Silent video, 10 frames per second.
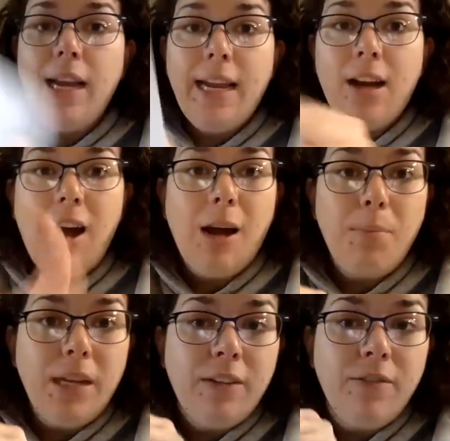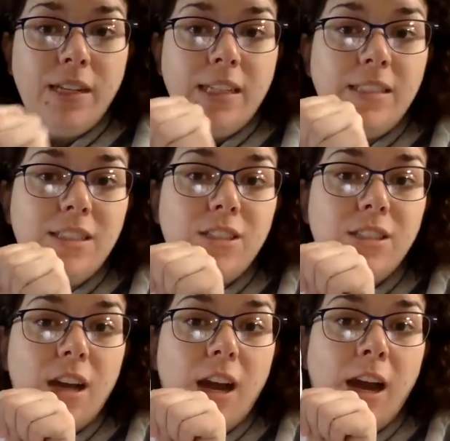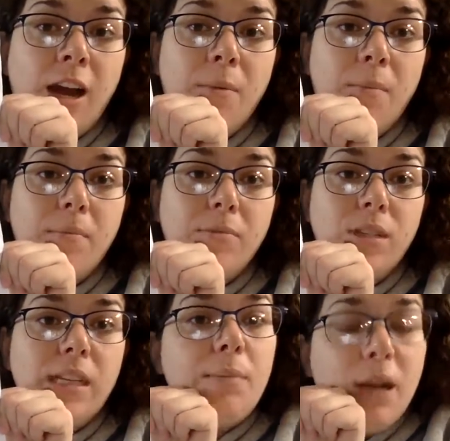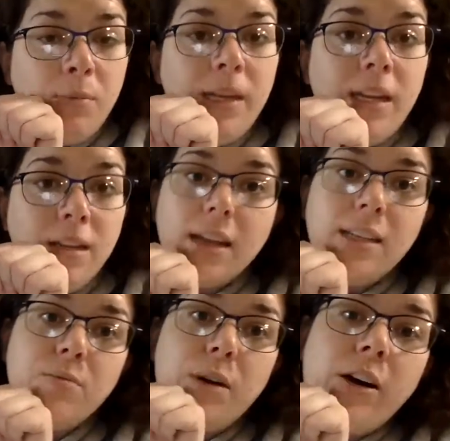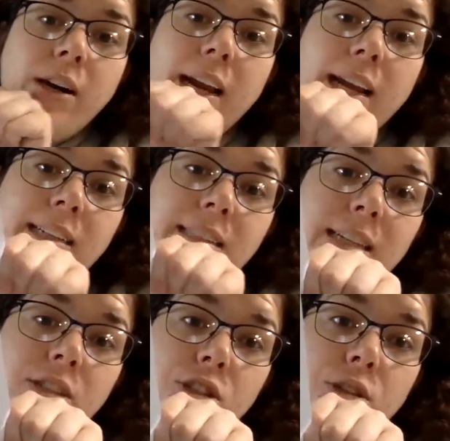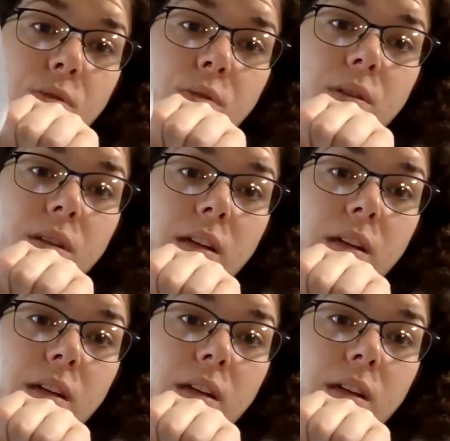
a copy of this, um, email me as well, and I can send you